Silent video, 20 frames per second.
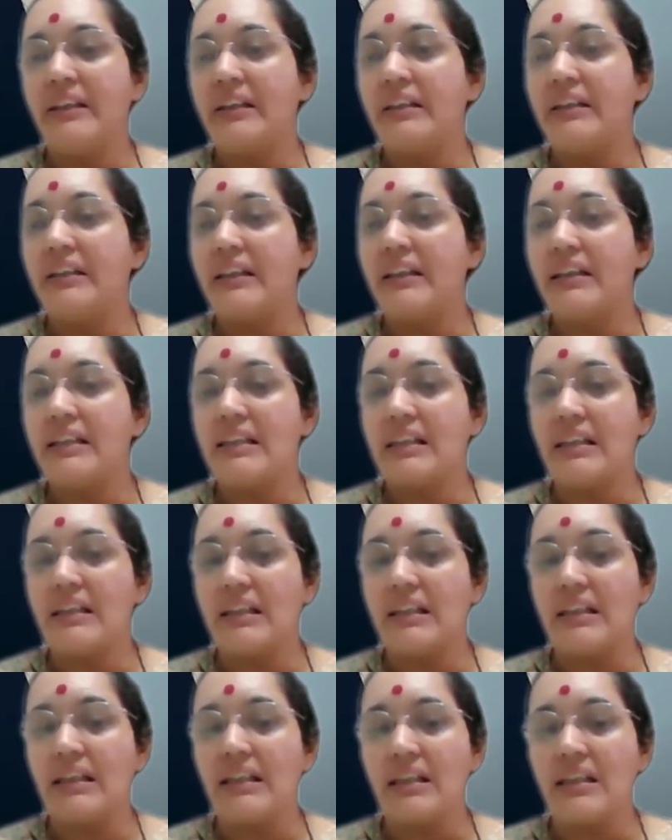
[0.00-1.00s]
degrees
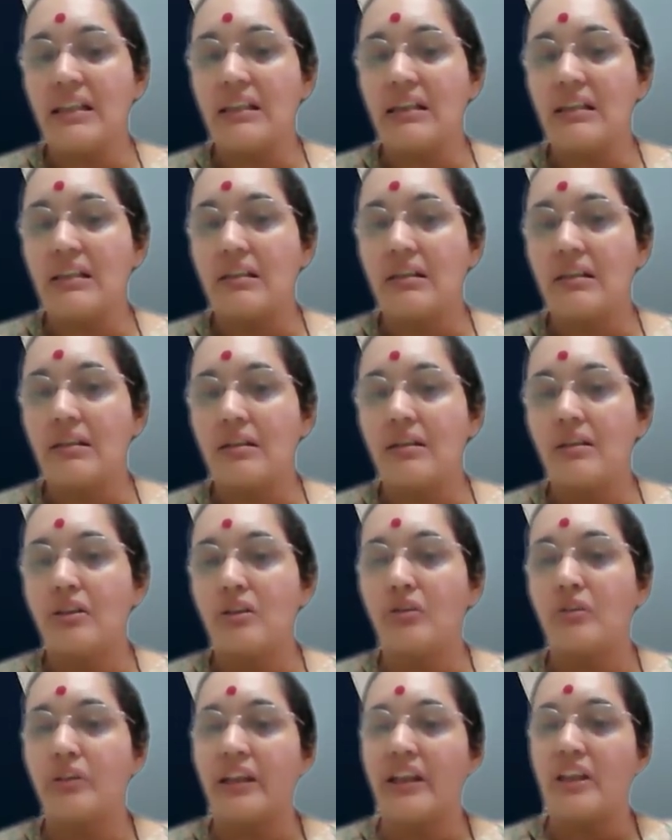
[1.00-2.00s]
east
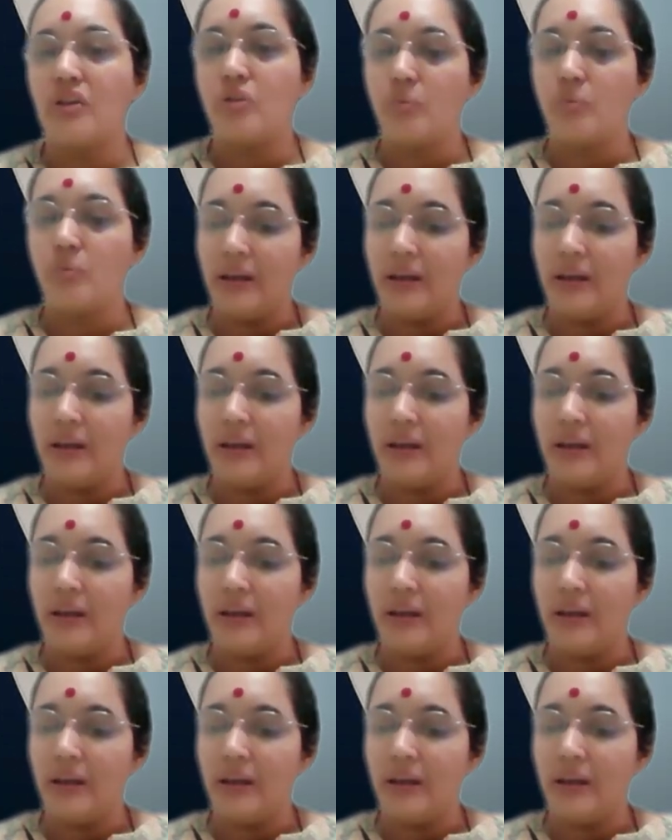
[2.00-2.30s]
to reach